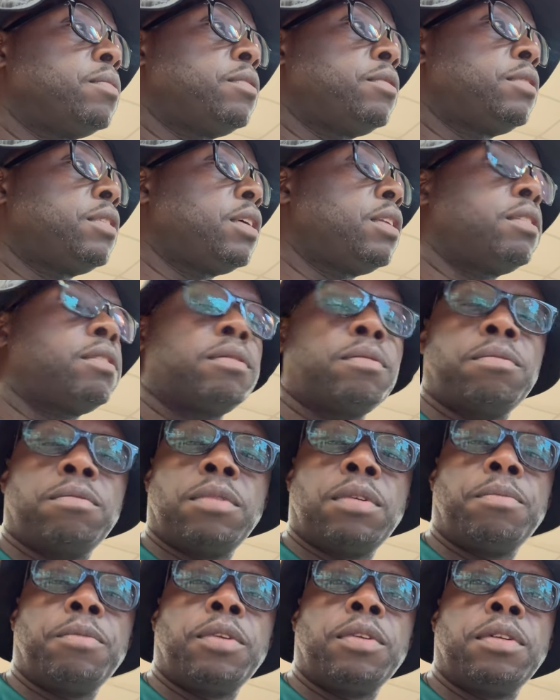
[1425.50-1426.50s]
then
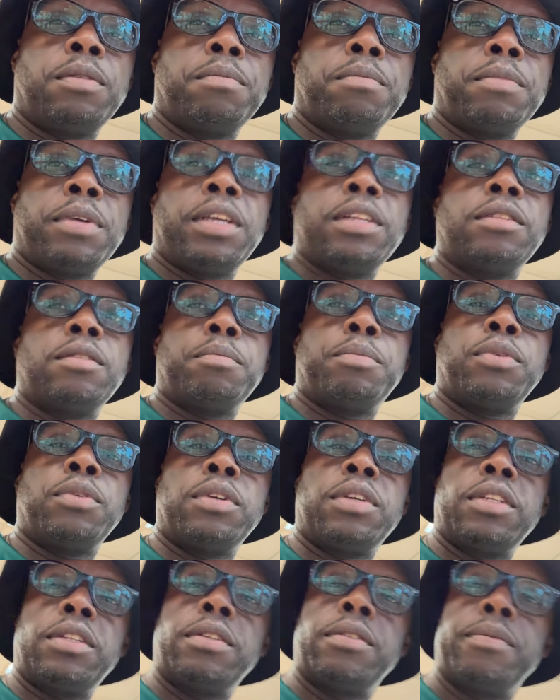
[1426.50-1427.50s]
when we made the
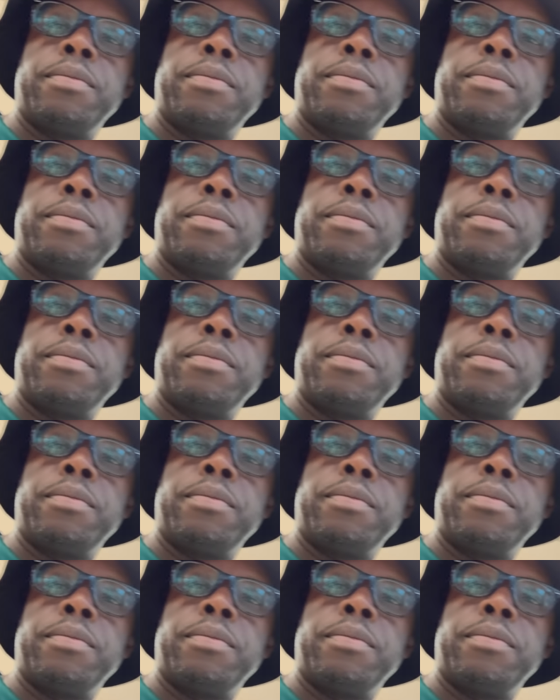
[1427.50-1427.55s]
booking.